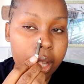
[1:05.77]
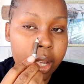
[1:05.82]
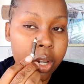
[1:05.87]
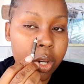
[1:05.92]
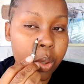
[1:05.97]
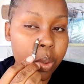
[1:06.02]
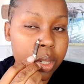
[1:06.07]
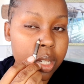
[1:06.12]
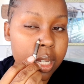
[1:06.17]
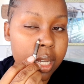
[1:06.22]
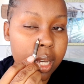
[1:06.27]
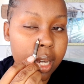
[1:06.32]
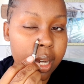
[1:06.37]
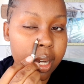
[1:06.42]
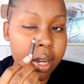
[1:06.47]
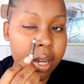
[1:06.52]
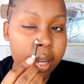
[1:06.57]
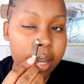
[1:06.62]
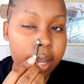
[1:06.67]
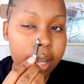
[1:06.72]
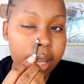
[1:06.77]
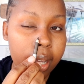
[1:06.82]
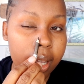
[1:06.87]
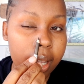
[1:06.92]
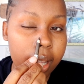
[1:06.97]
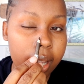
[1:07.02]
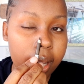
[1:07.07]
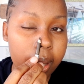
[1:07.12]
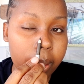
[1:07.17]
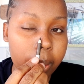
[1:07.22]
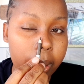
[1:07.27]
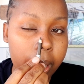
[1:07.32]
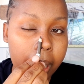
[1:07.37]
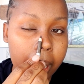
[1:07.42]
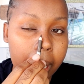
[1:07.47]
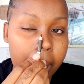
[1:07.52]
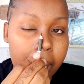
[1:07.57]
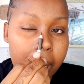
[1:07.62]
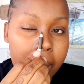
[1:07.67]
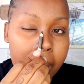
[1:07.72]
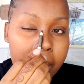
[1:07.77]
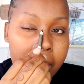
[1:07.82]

Not here, here, okay?